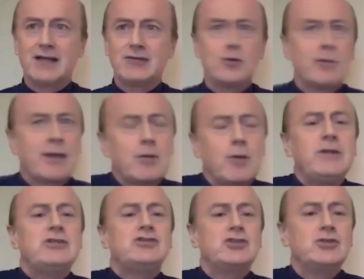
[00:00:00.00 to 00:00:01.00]
And no matter what
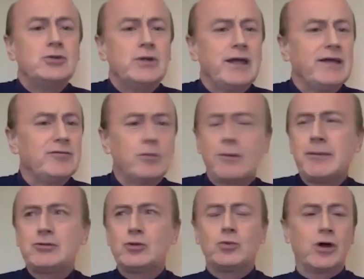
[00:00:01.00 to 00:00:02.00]
we do, even when
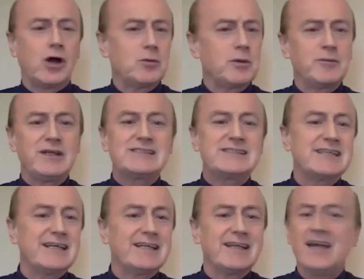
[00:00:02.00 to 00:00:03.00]
we do wrong, when we
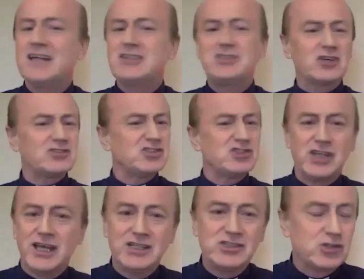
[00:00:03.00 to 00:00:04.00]
sin, it doesn't
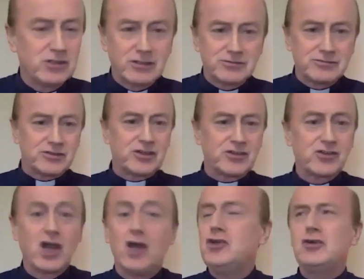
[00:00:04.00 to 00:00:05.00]
change your love for
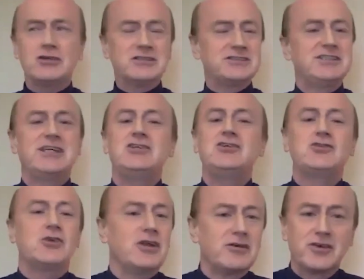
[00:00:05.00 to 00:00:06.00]
us. You continue
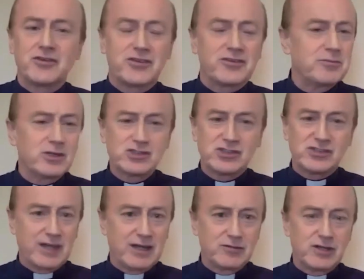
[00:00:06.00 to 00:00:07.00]
to love us as much
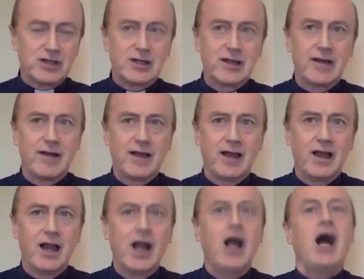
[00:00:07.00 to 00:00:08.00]
as ever.
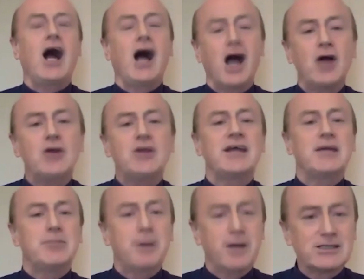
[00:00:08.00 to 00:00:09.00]
How can
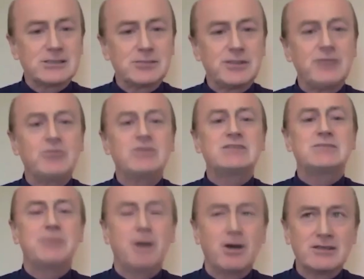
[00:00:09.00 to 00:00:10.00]
I possibly
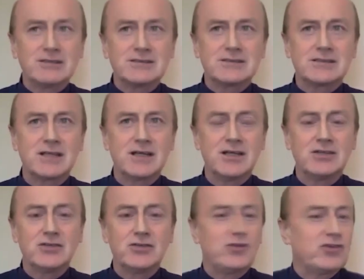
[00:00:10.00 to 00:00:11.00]
respond
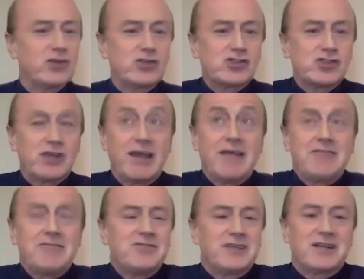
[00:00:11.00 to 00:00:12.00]
to such
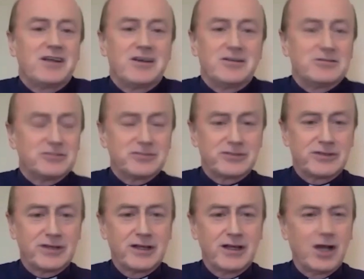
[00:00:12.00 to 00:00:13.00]
infinite love?
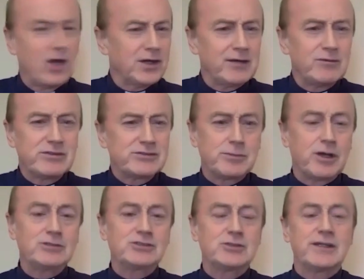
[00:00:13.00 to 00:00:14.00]
How can I
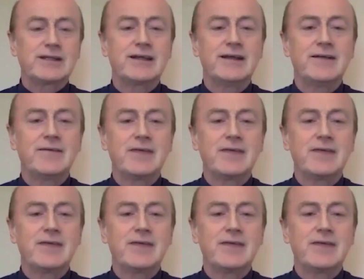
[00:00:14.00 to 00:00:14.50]
respond to it?